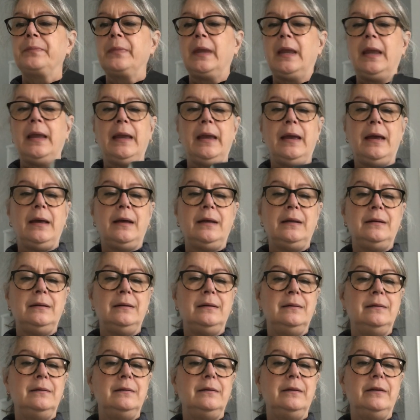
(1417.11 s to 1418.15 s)
and
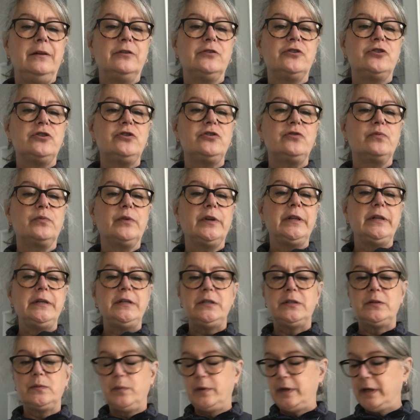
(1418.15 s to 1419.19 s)
they're just really
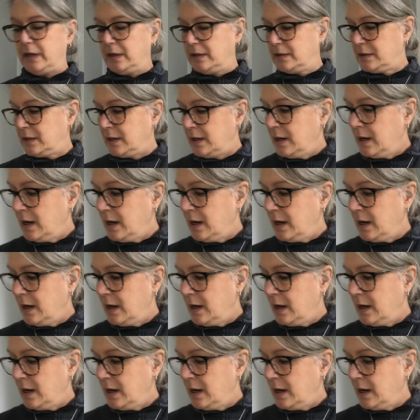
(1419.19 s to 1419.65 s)
sweet.